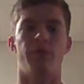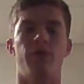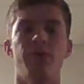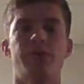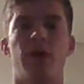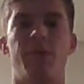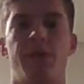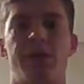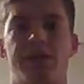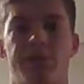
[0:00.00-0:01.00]
Before his
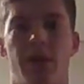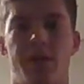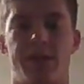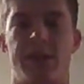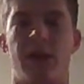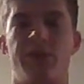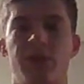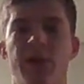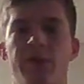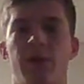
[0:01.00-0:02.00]
companies developed
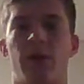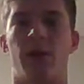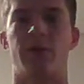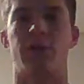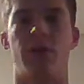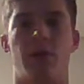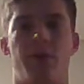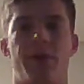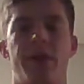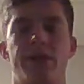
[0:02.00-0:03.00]
self-driving cars or
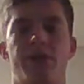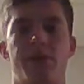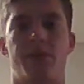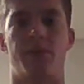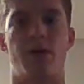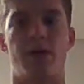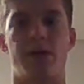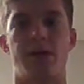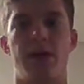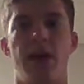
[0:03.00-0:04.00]
planned the trip to
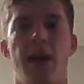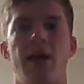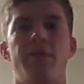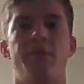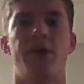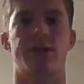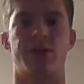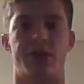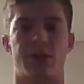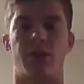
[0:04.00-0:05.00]
Mars, Elon Musk
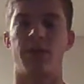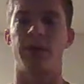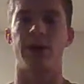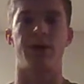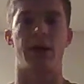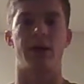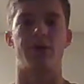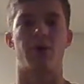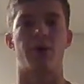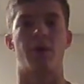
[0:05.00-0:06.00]
was an ordinary kid
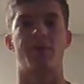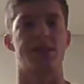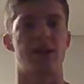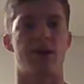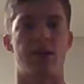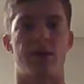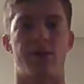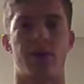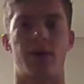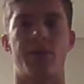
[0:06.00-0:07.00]
growing up in South
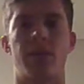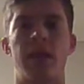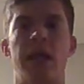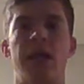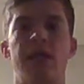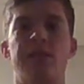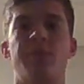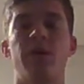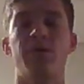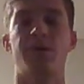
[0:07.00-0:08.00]
Africa. His
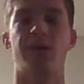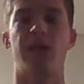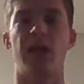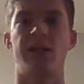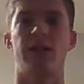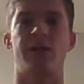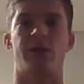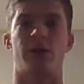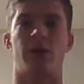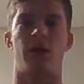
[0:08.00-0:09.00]
mother was a
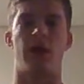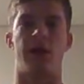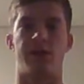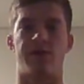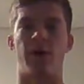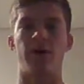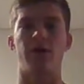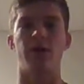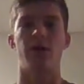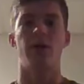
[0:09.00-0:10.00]
dietitian, and his
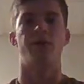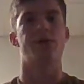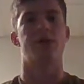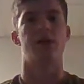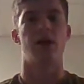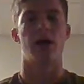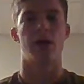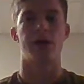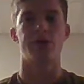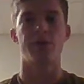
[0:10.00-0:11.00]
father was an
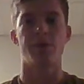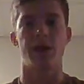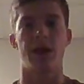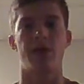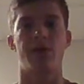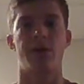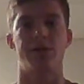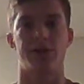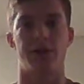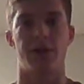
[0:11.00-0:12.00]
electromechanical
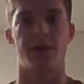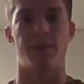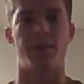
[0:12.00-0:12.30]
engineer.